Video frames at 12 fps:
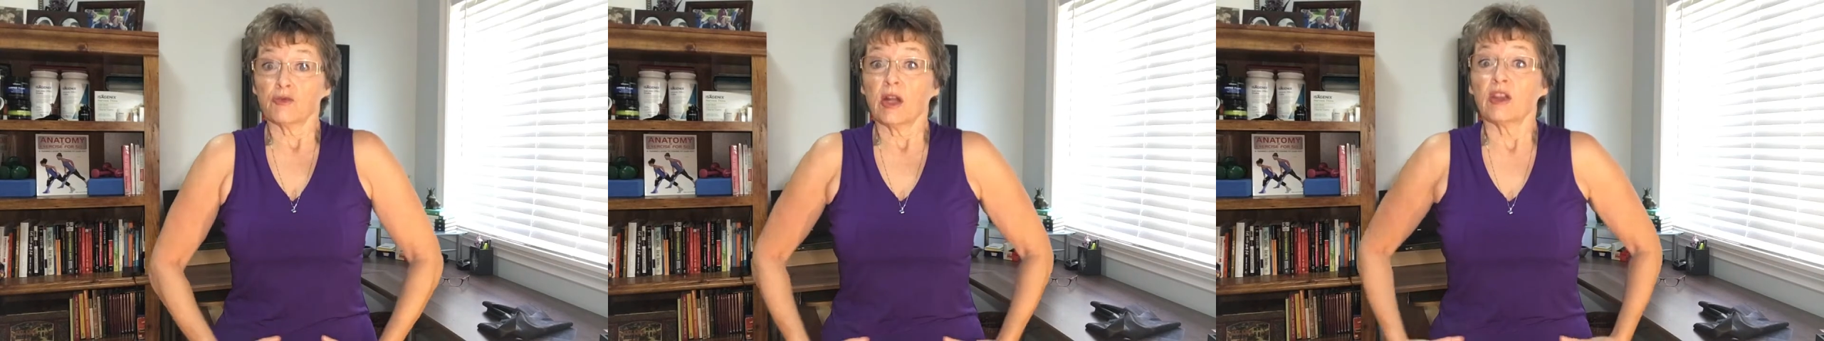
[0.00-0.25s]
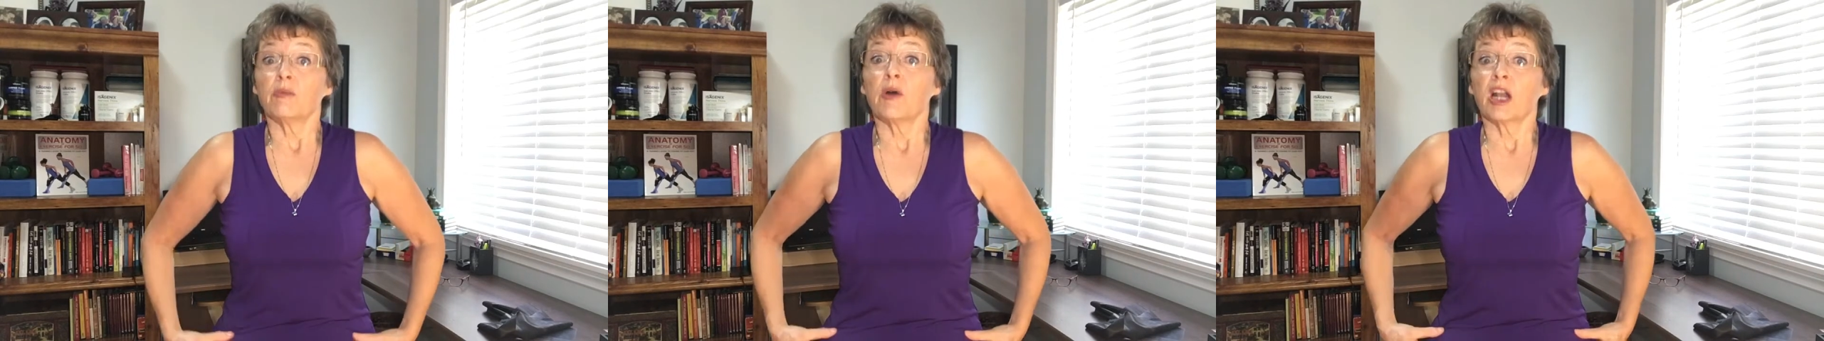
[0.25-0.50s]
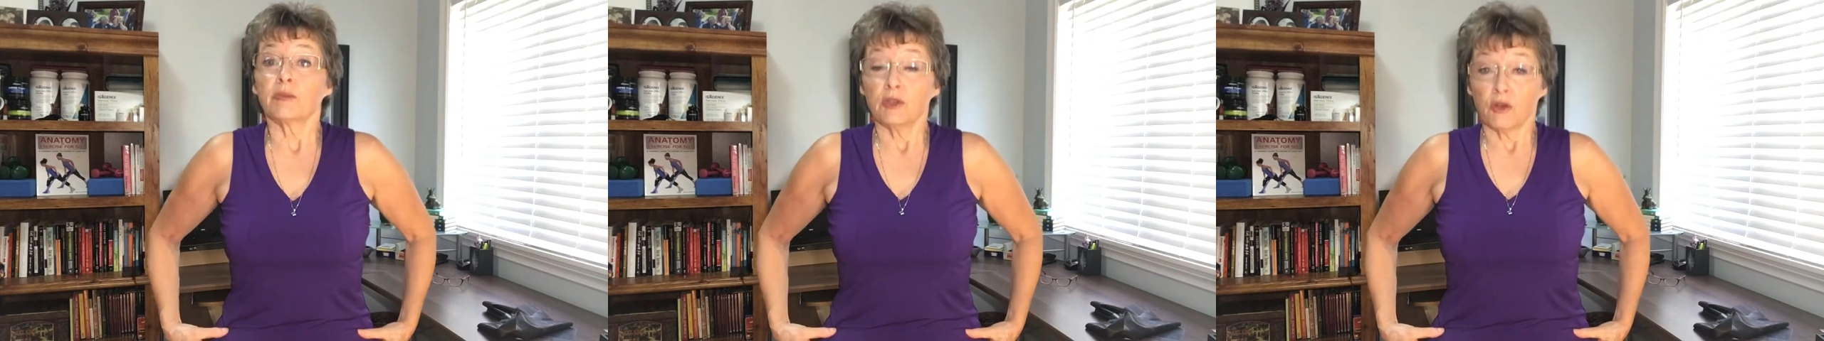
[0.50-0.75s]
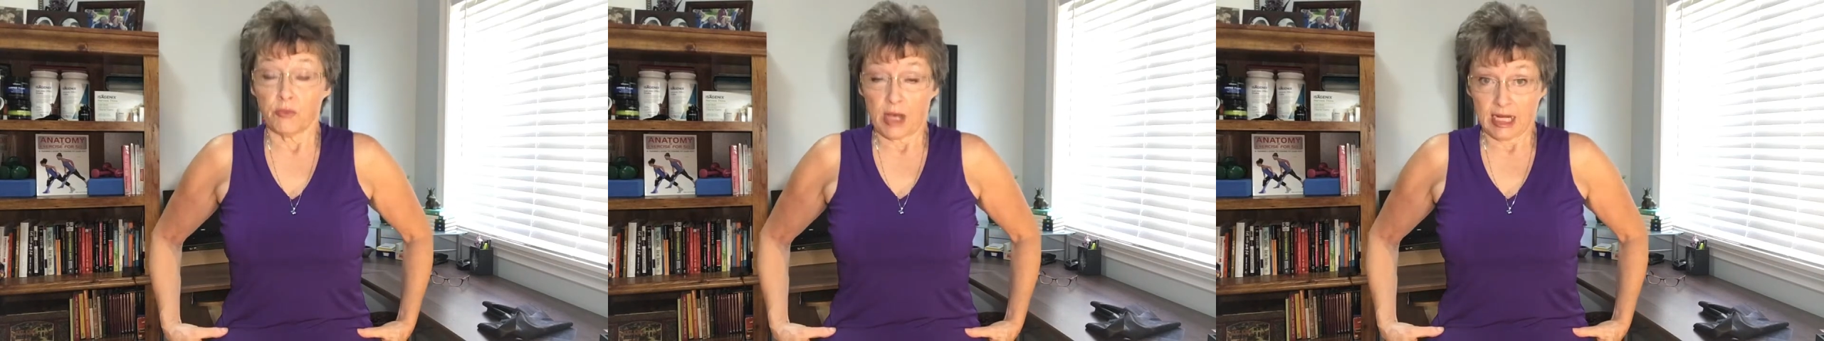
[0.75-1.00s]
around the bottom of
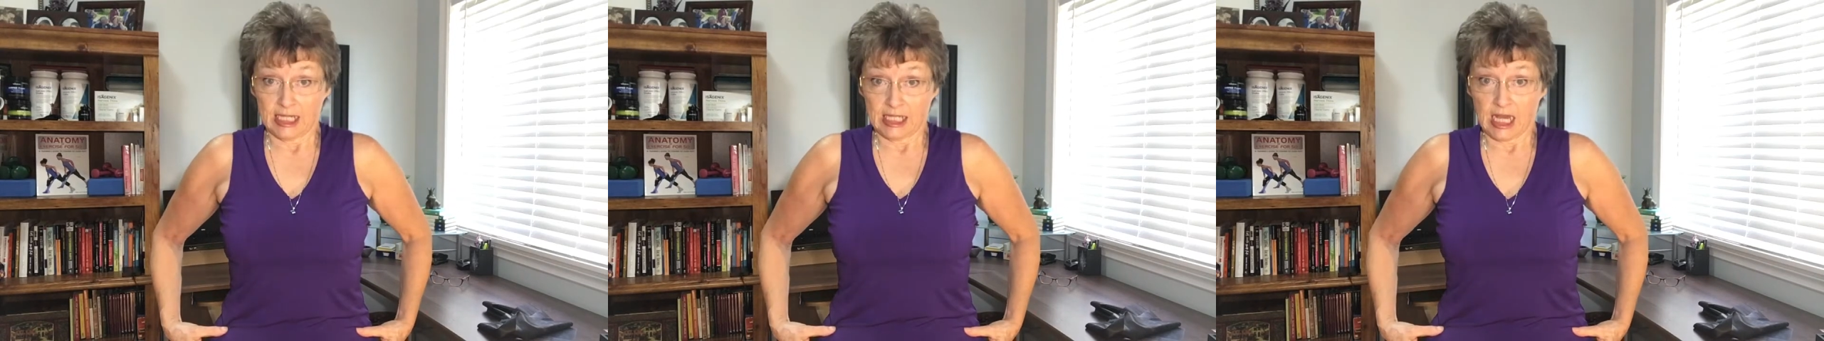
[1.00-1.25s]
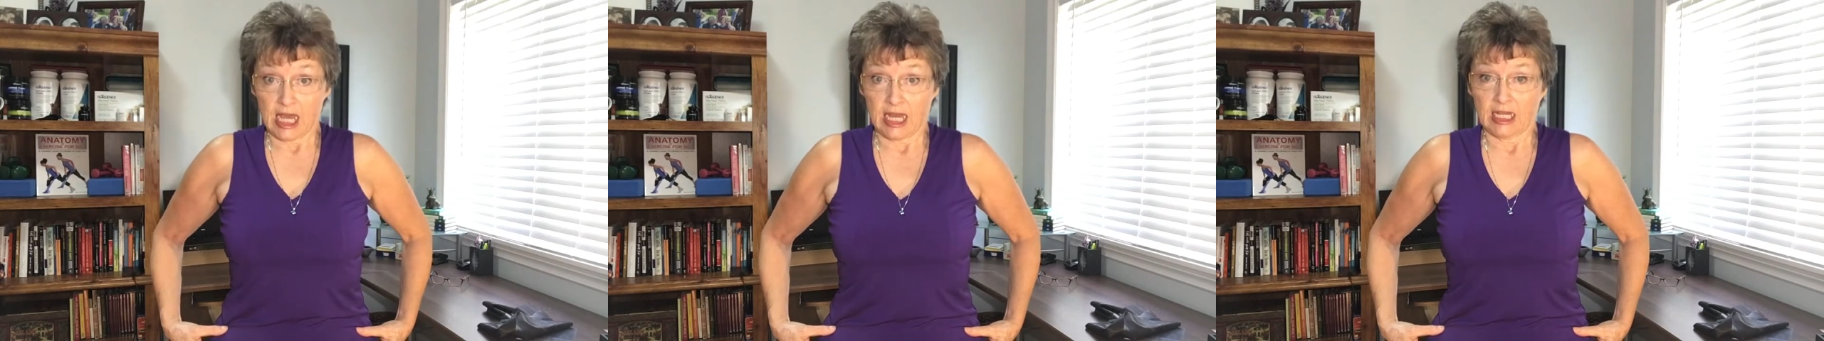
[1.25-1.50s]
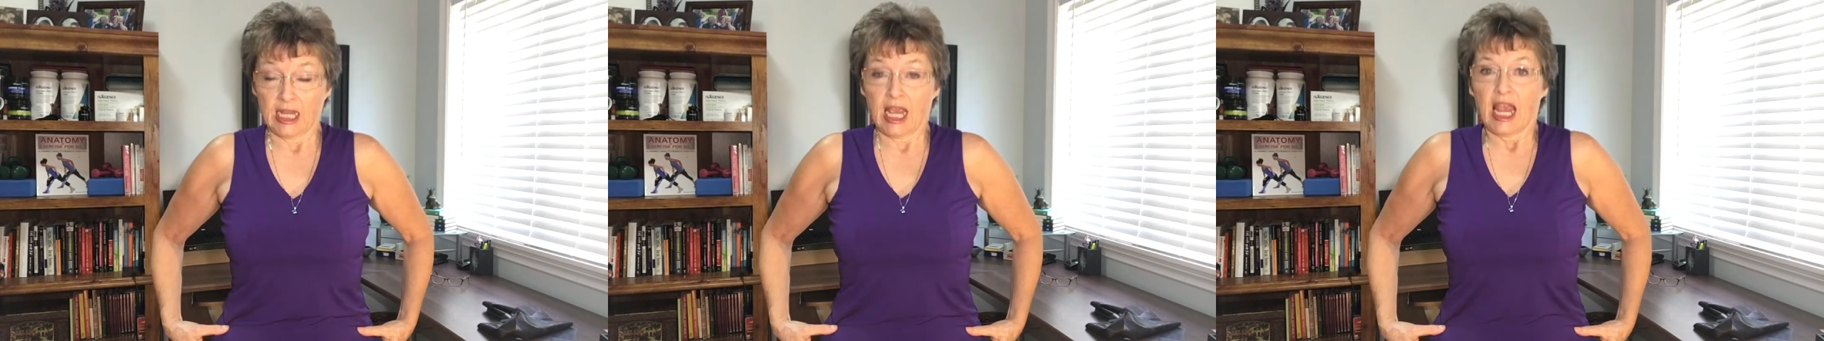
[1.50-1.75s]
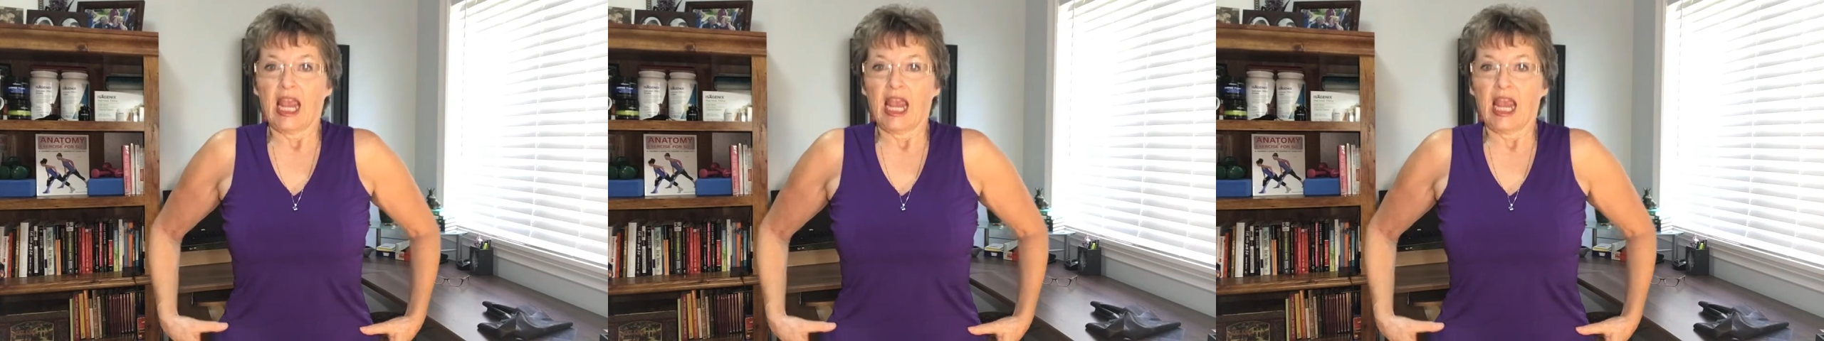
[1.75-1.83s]
your belly tight,